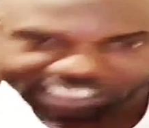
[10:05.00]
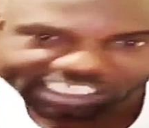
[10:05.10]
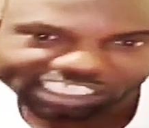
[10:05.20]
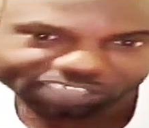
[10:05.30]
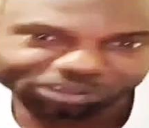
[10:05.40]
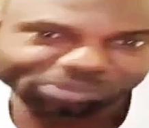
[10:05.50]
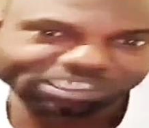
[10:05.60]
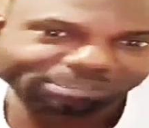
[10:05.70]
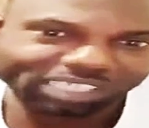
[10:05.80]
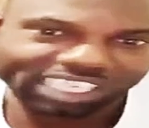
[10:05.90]

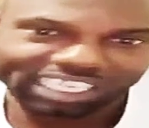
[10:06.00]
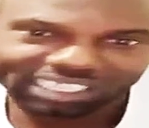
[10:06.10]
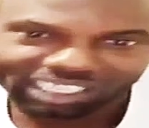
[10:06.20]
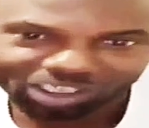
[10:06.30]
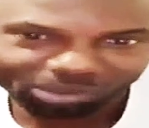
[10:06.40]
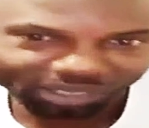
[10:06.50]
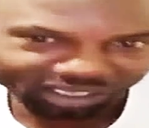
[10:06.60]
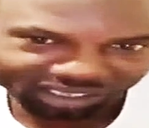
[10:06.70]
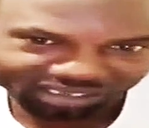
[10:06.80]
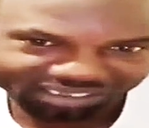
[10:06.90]
$80 full my car
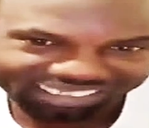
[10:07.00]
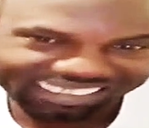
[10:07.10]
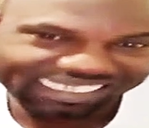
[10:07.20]
tank up here.